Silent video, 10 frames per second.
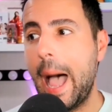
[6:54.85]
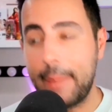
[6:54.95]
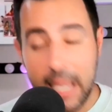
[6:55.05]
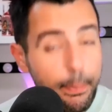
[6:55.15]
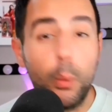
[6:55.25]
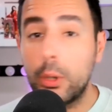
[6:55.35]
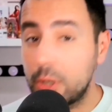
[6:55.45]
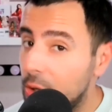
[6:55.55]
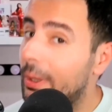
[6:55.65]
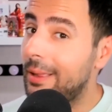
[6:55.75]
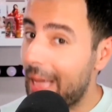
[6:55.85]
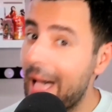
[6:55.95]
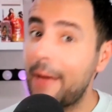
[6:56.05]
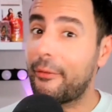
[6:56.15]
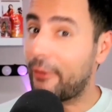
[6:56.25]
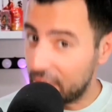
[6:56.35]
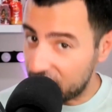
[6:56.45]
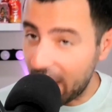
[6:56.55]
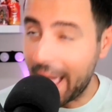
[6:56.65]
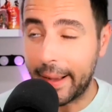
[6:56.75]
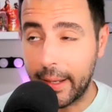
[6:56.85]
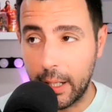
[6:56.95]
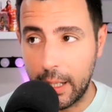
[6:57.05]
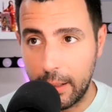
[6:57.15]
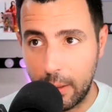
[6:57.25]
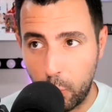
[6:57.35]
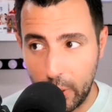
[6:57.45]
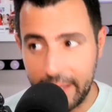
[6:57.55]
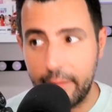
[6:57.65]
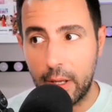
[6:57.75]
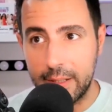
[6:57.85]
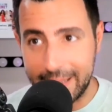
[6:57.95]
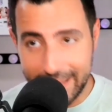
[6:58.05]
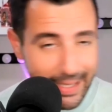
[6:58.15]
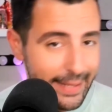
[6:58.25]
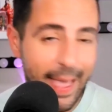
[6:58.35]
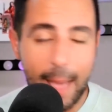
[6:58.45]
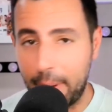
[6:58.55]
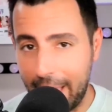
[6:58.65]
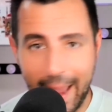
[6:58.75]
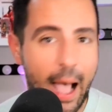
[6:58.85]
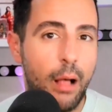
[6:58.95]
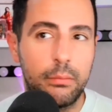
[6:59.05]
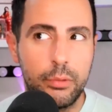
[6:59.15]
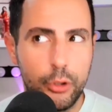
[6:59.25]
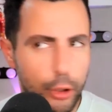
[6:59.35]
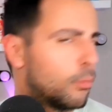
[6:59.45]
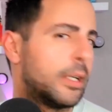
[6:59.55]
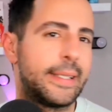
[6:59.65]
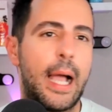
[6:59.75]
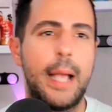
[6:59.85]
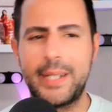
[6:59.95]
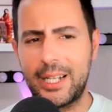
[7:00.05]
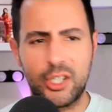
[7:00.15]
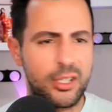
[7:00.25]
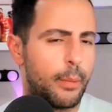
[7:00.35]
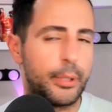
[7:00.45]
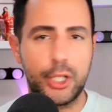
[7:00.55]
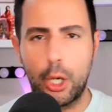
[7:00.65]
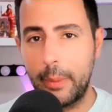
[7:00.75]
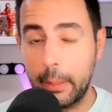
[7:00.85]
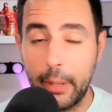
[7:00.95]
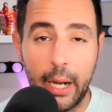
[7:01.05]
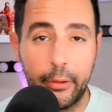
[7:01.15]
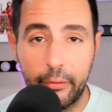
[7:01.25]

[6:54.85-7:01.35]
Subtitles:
People will do a lot for a check. We've seen that play out numerous times, not just on Potomac, but other